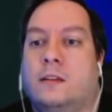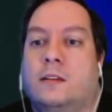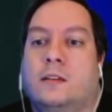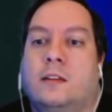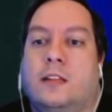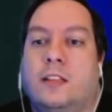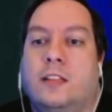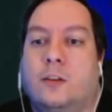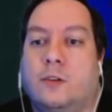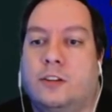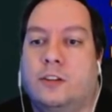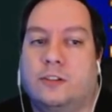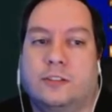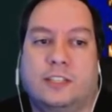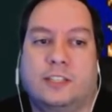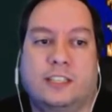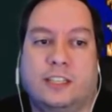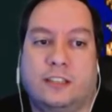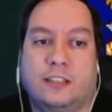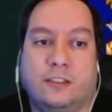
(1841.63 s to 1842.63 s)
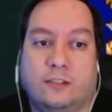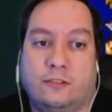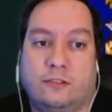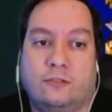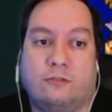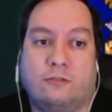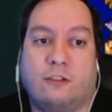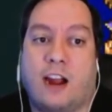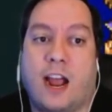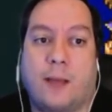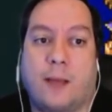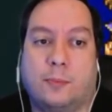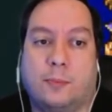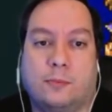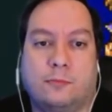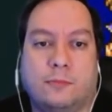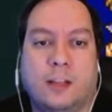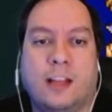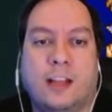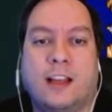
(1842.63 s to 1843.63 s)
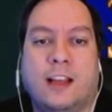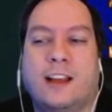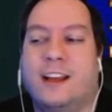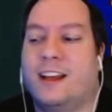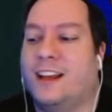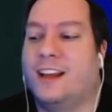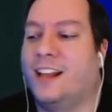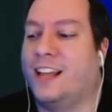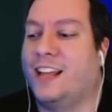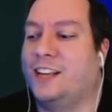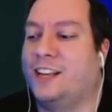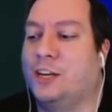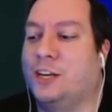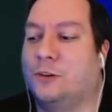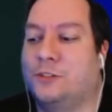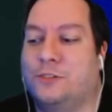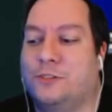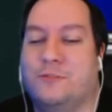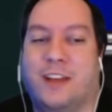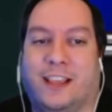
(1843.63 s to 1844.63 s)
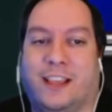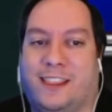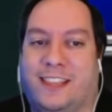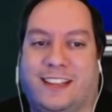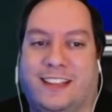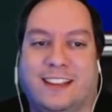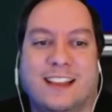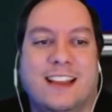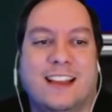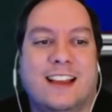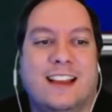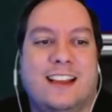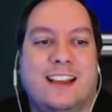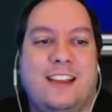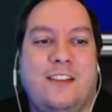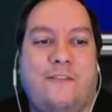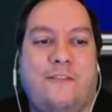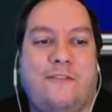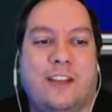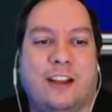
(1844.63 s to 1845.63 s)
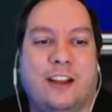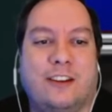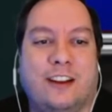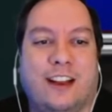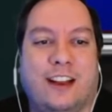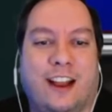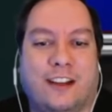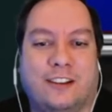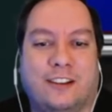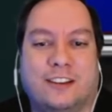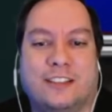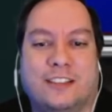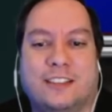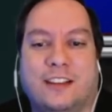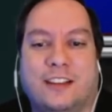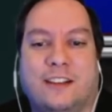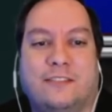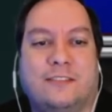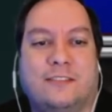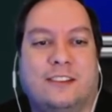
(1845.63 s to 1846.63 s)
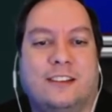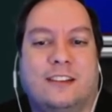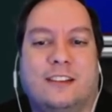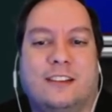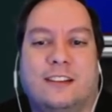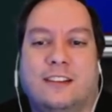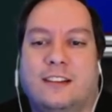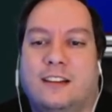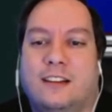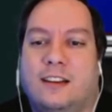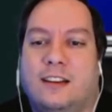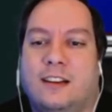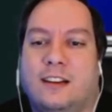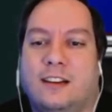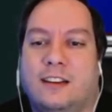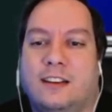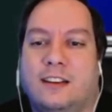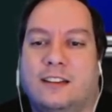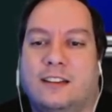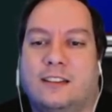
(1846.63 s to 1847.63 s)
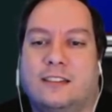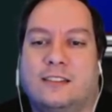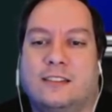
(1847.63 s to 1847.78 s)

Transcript: And the original didn't tell you crap. It told you nothing. You figured it out yourself. Alright.